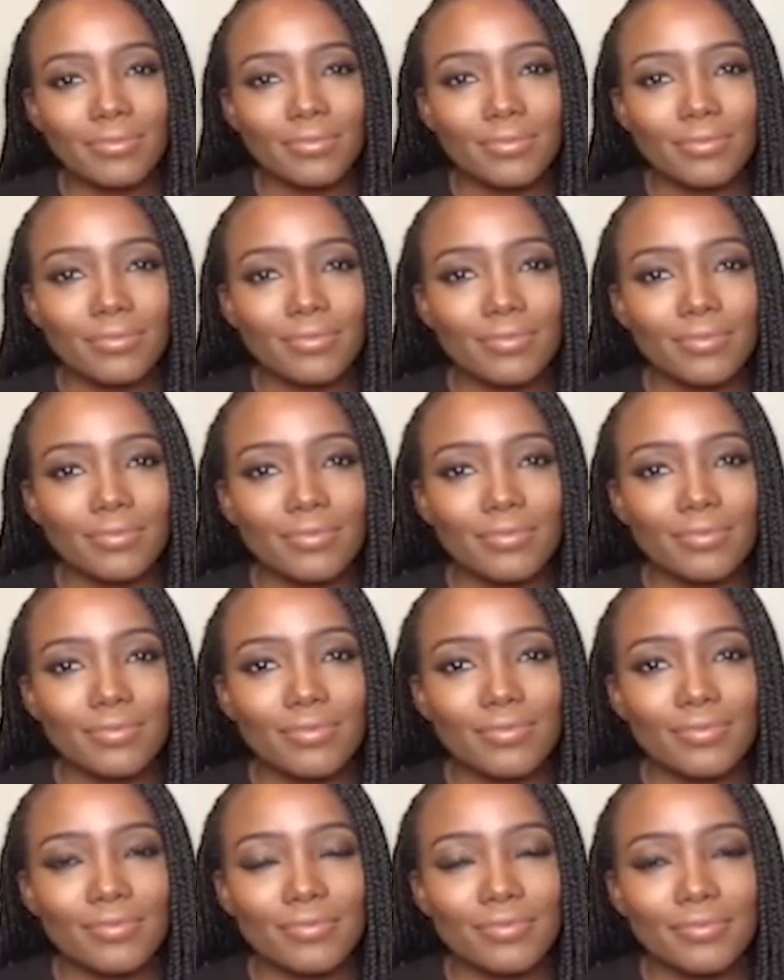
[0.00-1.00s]
It's
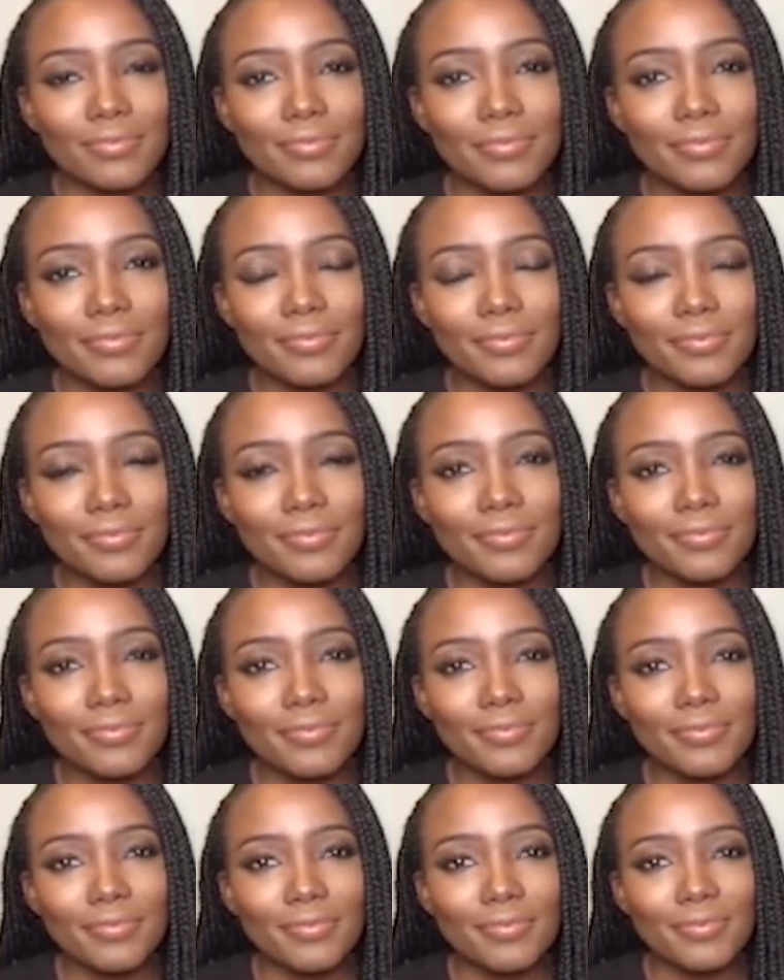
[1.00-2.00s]
Bernie's reaction
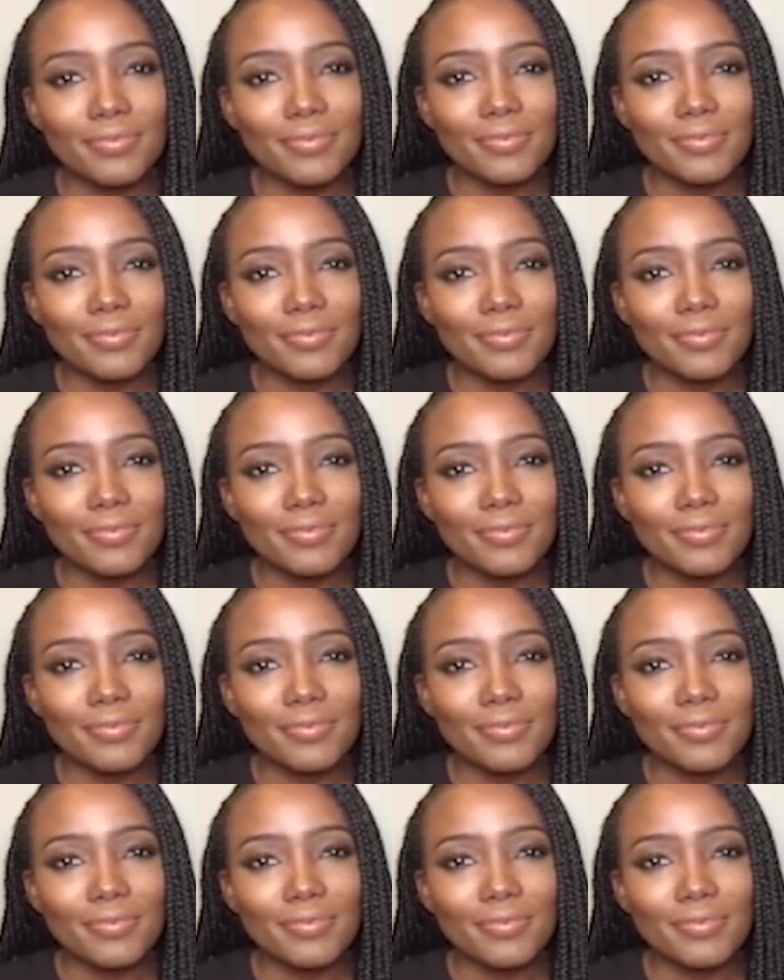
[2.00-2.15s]
to